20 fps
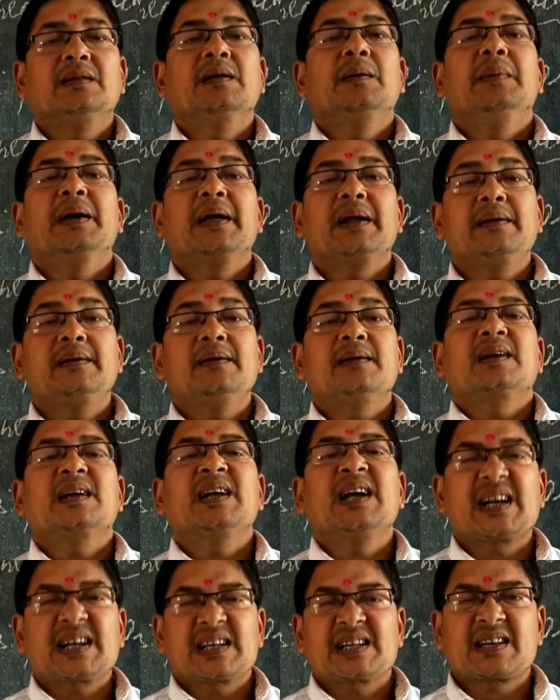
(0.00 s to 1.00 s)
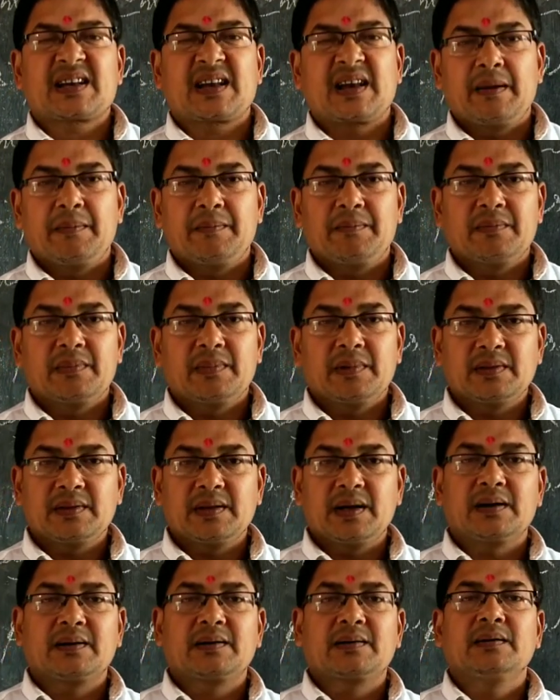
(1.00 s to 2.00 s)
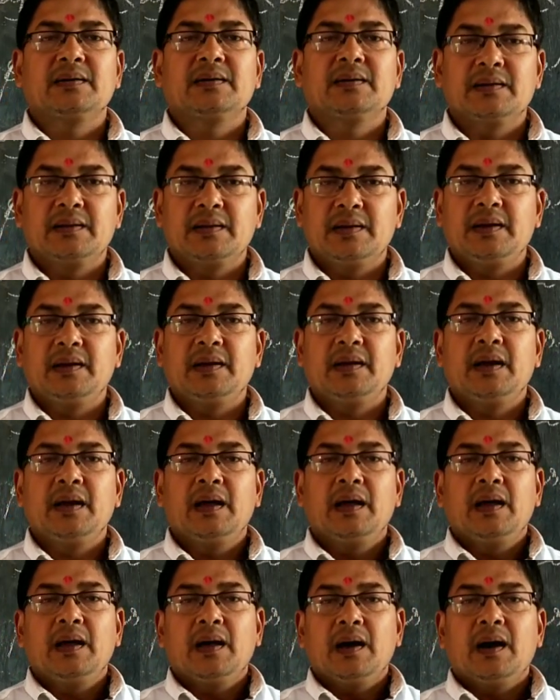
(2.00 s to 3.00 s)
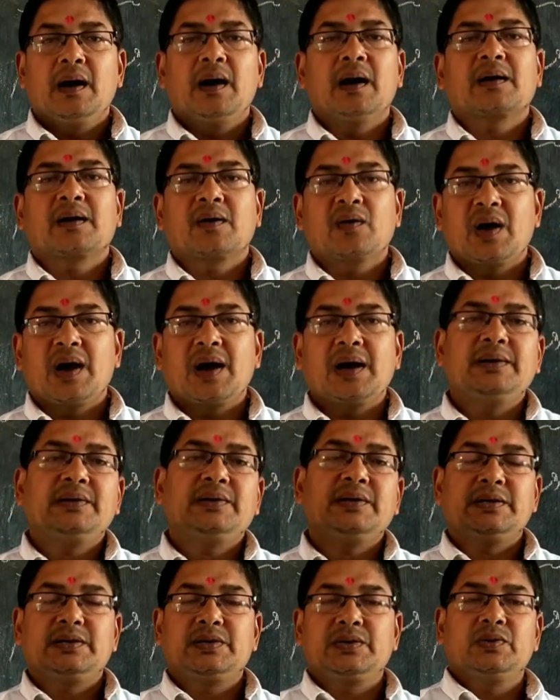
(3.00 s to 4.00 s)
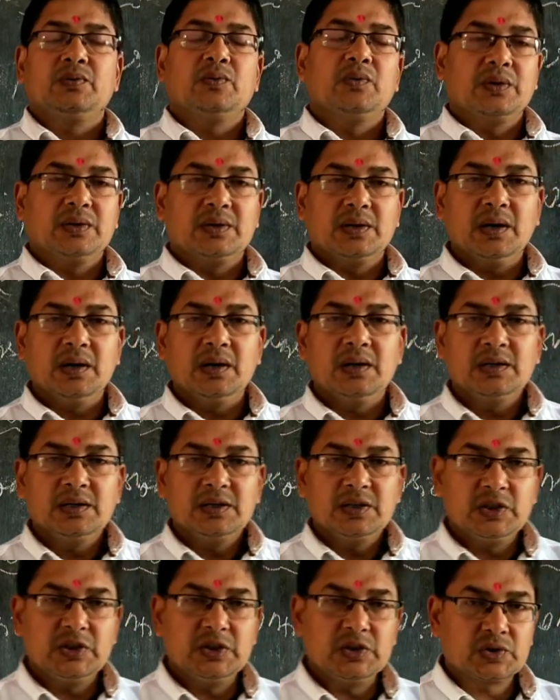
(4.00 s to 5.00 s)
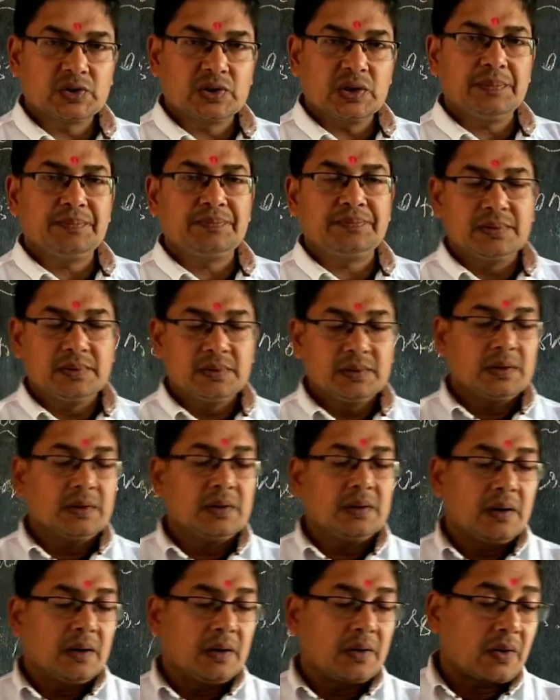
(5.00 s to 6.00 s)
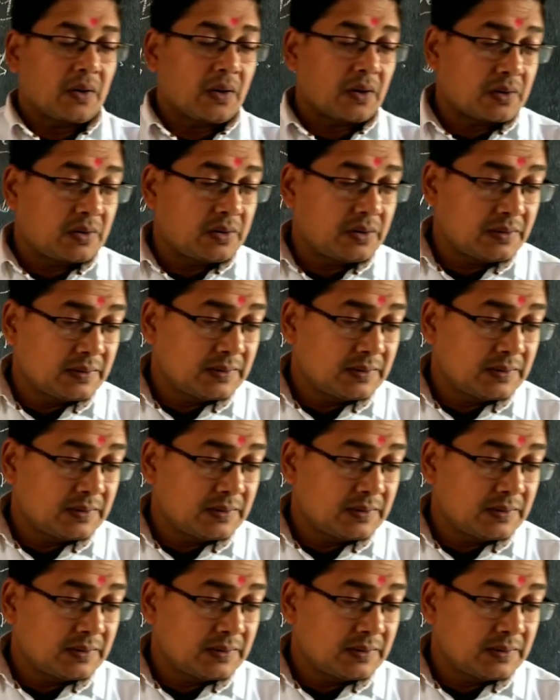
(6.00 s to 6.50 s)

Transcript: the mariner exclaimed that they are collided with the Inscribed rock.